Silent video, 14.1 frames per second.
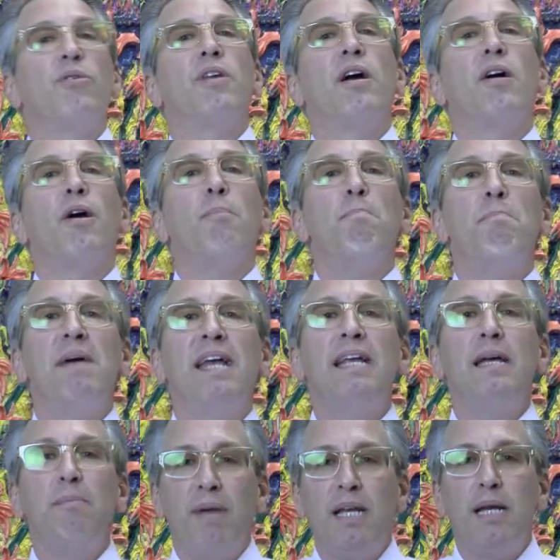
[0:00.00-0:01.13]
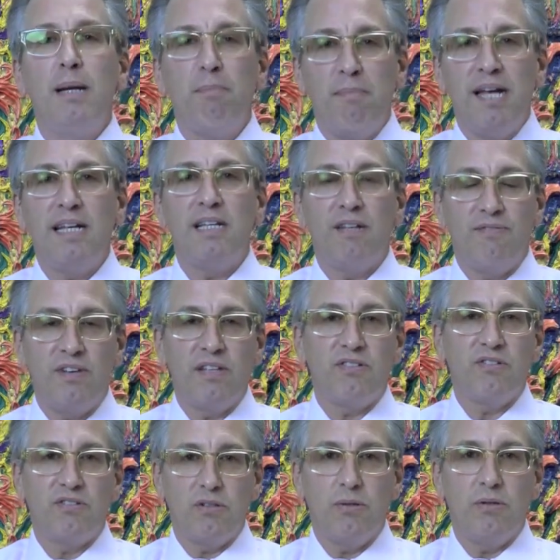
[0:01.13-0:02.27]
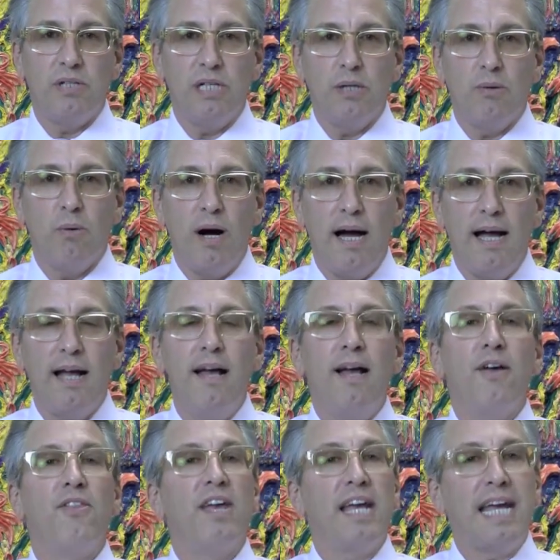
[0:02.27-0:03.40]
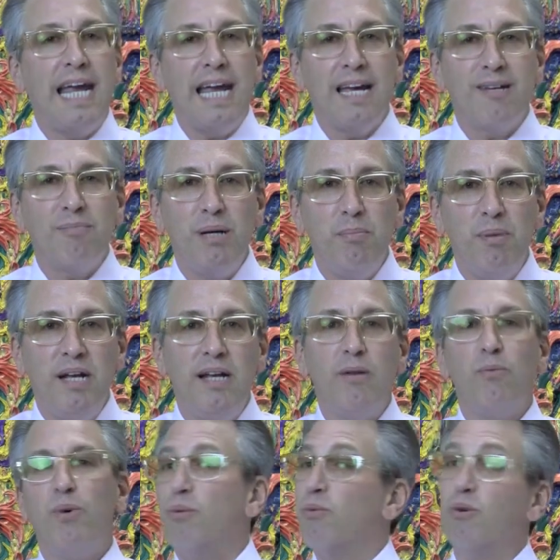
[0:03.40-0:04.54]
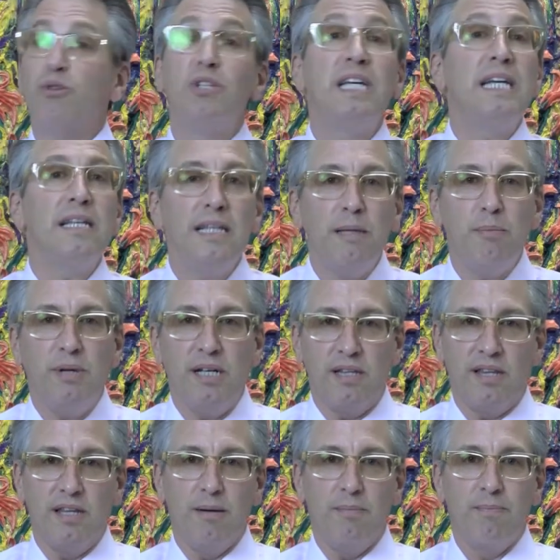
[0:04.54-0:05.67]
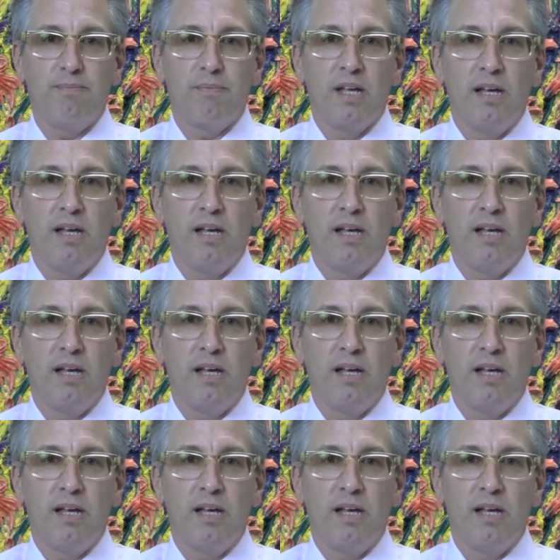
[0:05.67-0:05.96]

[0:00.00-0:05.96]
So there are many, many, many defenses to a DUI. They can be beat. We routinely beat them.